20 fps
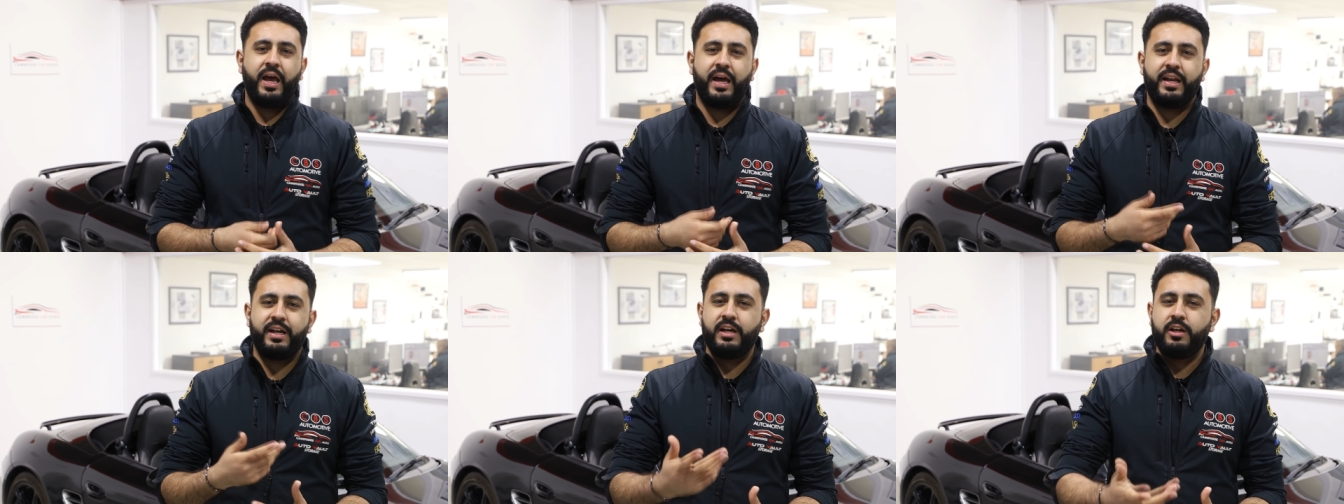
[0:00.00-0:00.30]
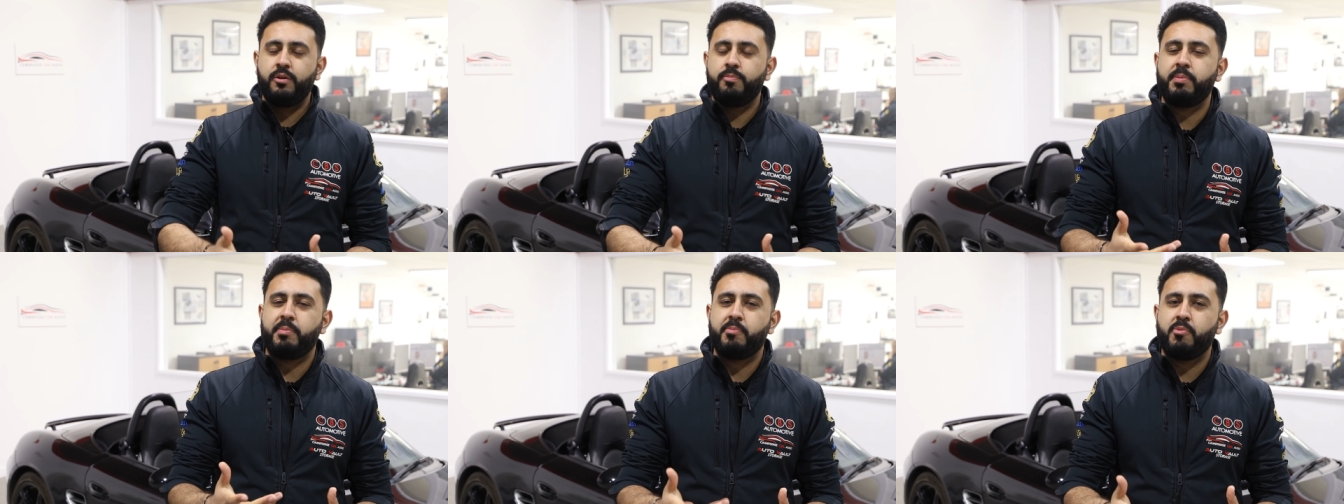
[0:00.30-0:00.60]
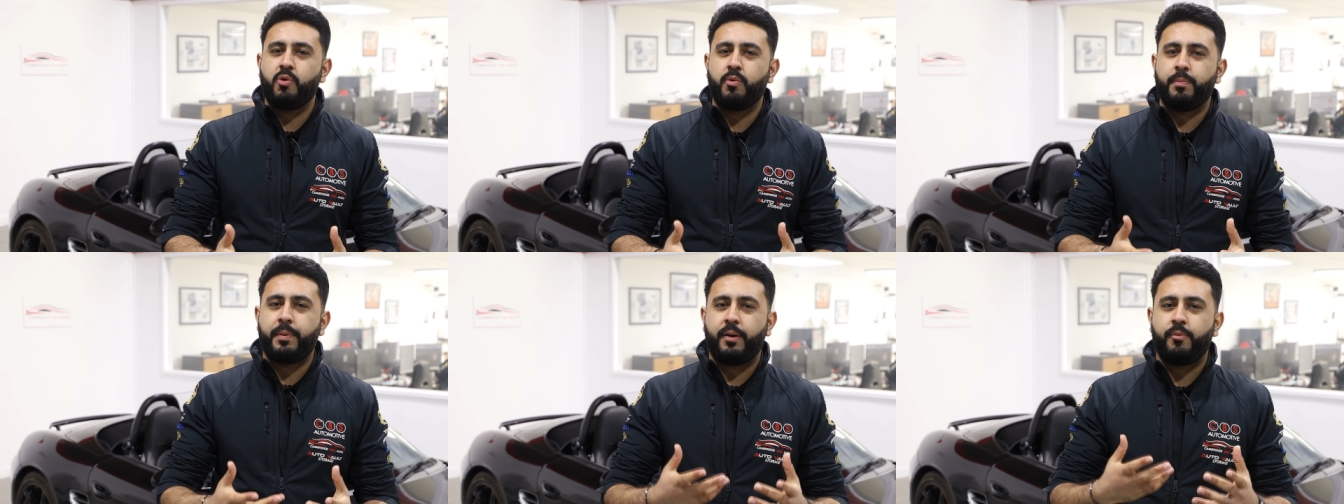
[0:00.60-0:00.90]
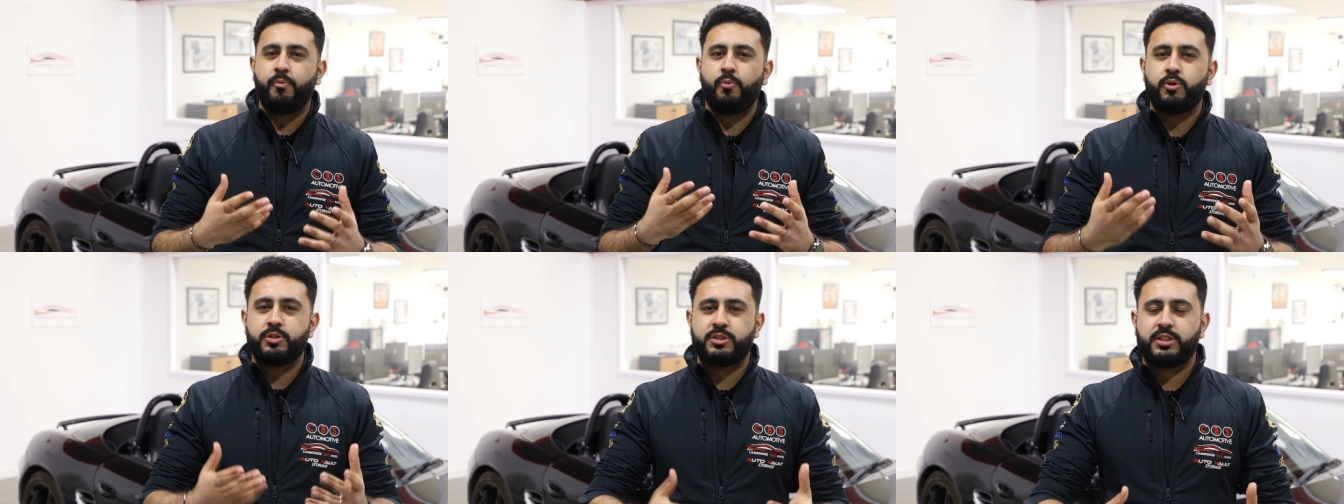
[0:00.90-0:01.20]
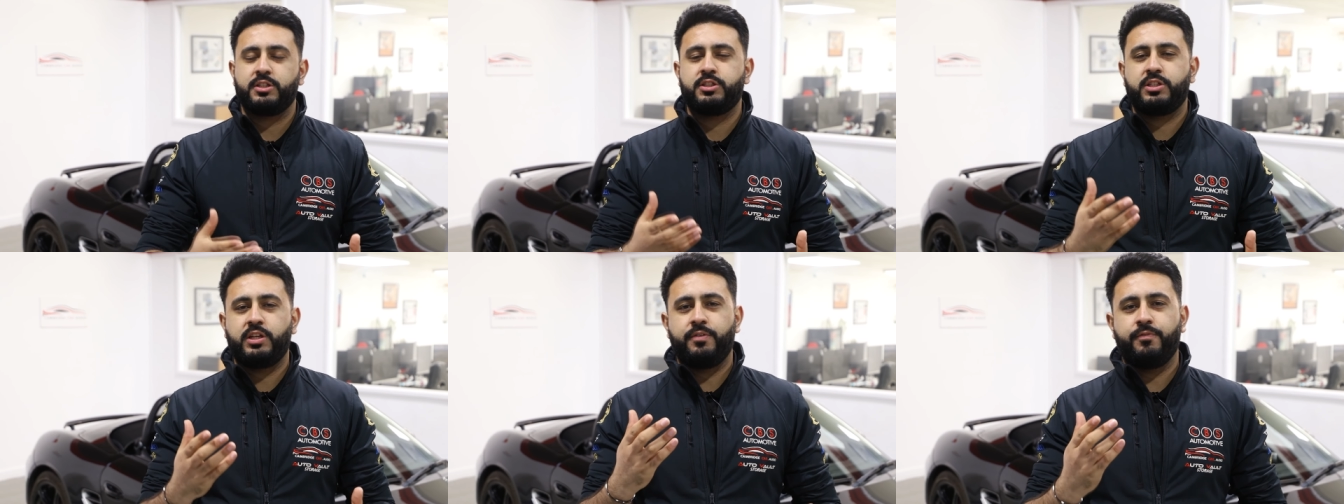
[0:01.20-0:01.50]
and a little bit more about what's
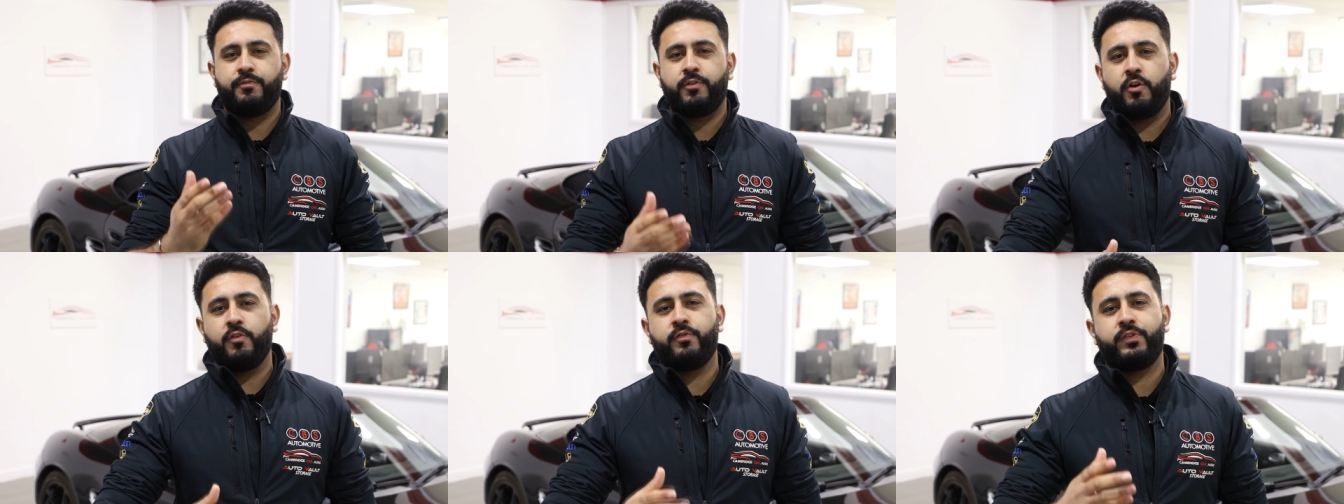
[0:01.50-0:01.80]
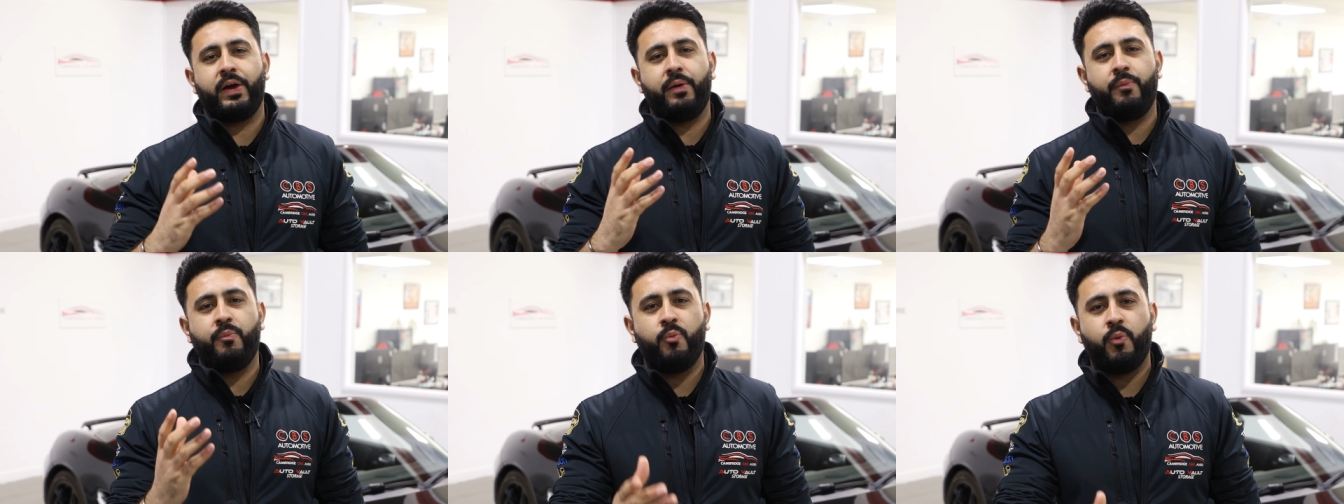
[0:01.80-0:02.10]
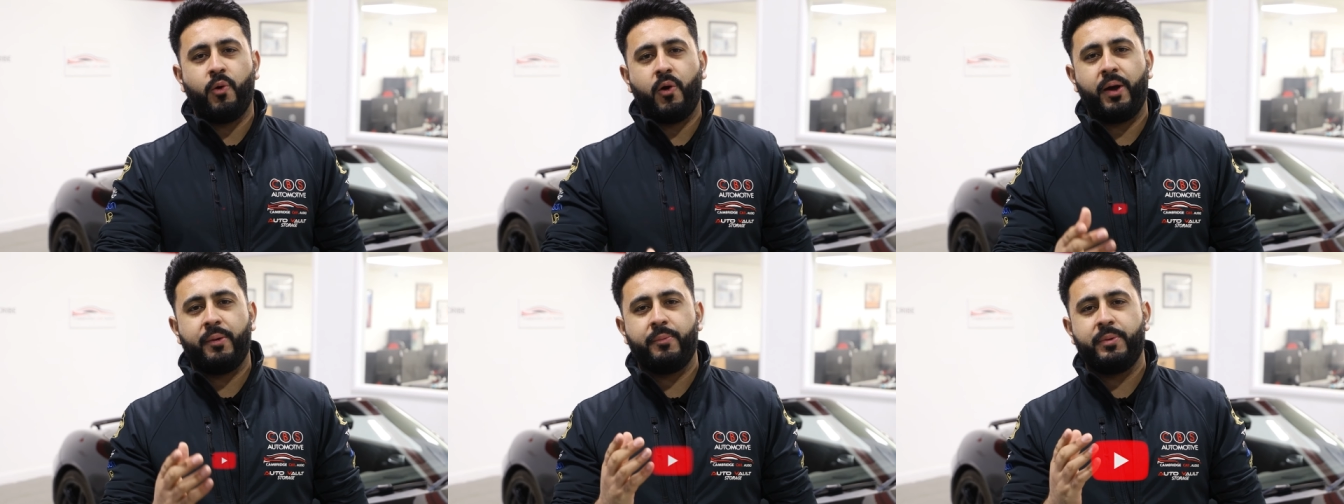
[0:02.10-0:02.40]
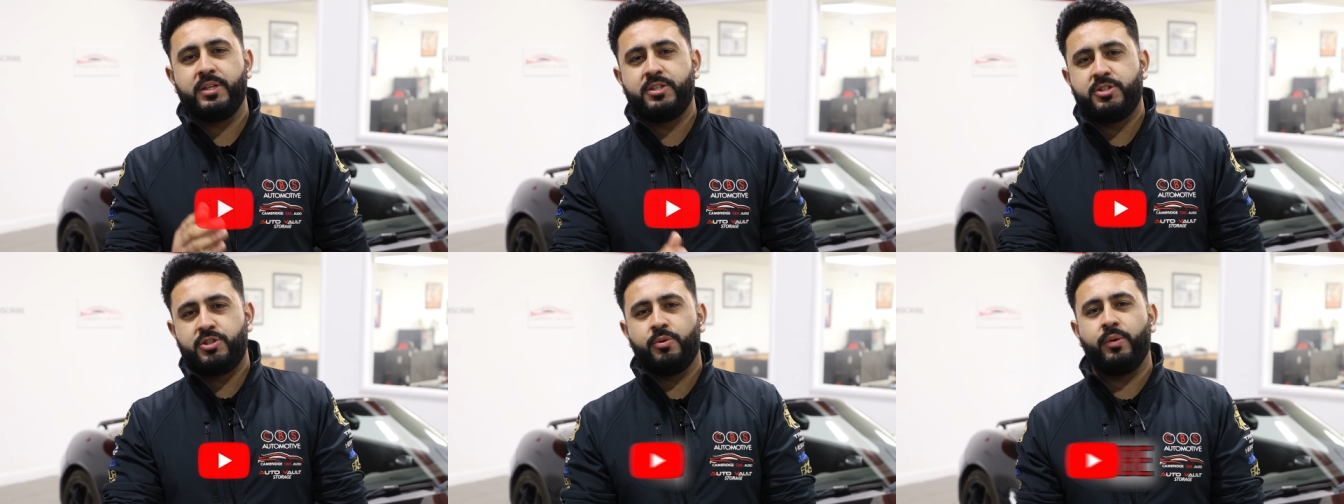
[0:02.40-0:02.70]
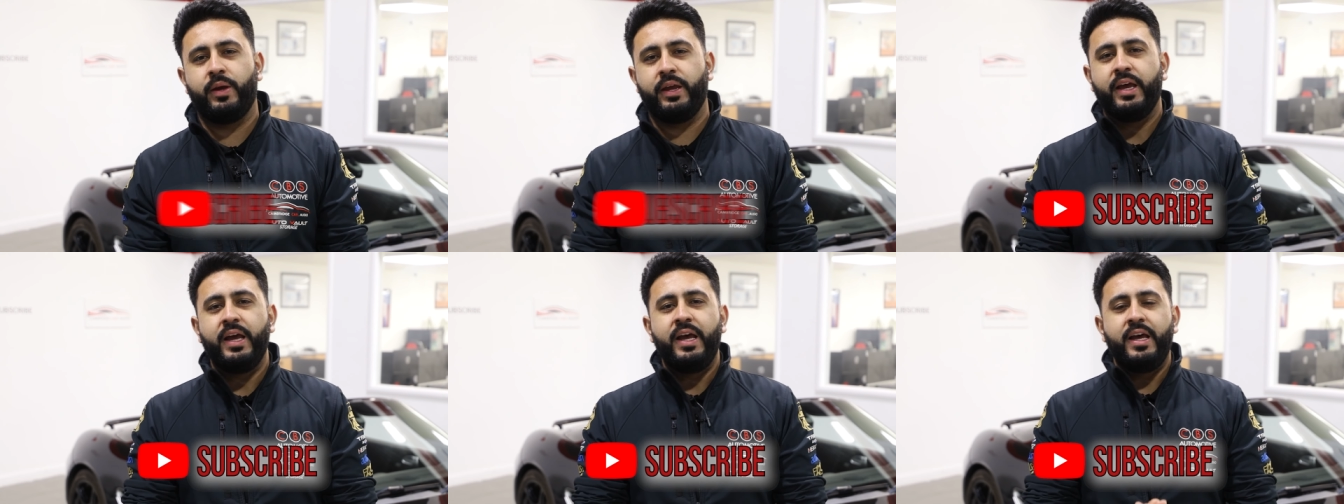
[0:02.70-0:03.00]
actually involved and why we do it.